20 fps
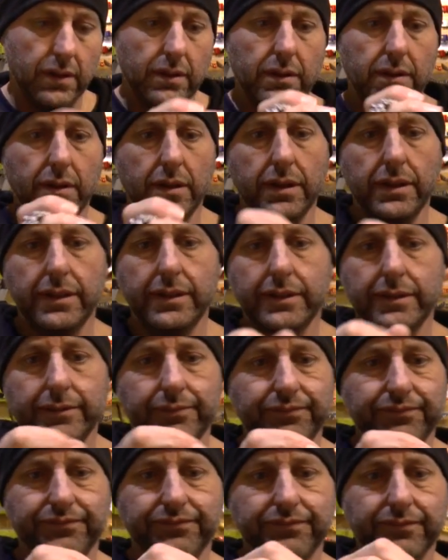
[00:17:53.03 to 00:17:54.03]

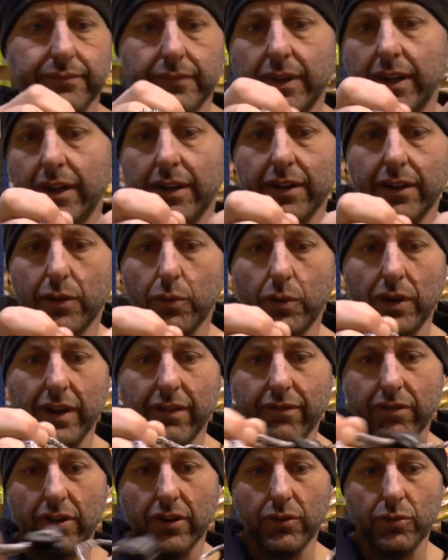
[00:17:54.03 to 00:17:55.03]
I don't know why
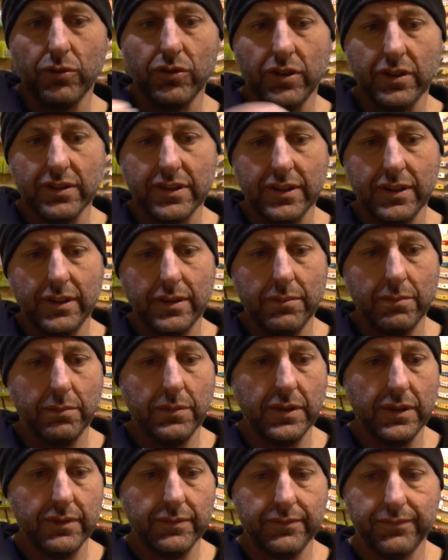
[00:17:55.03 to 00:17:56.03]
I've got all knots in them,
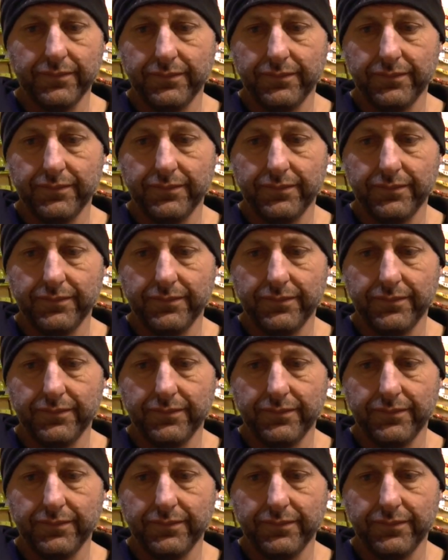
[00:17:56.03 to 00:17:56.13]
but